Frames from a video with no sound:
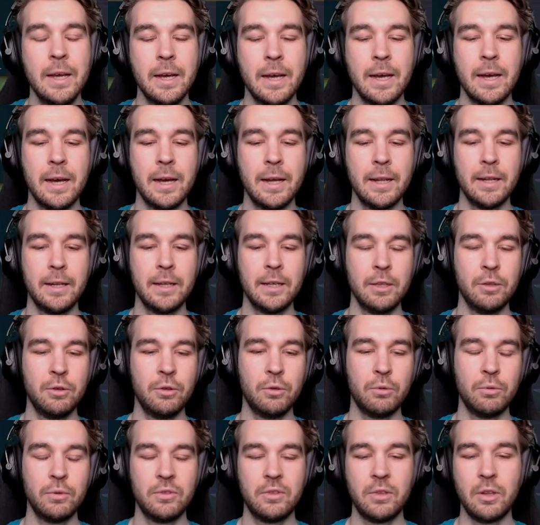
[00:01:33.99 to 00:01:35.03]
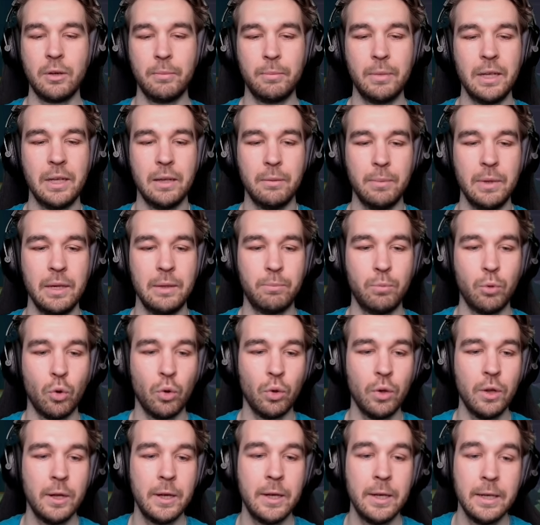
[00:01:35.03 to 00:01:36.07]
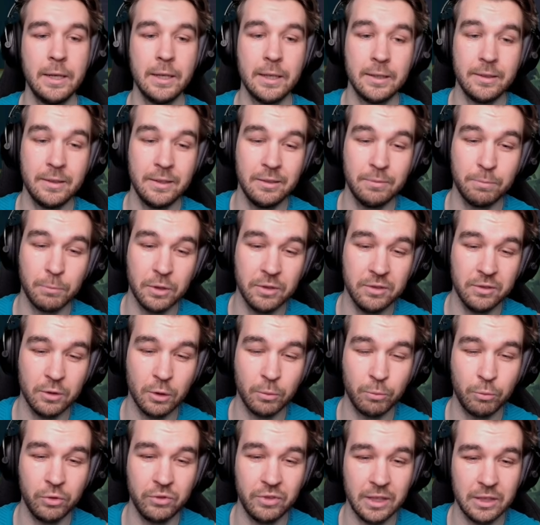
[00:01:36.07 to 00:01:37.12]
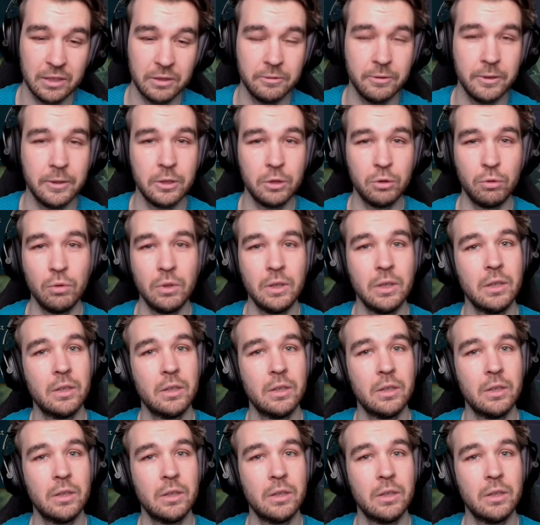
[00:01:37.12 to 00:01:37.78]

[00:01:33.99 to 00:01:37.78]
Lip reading: and you know it's going to be a big brawl, this Mossthumper is actually very good.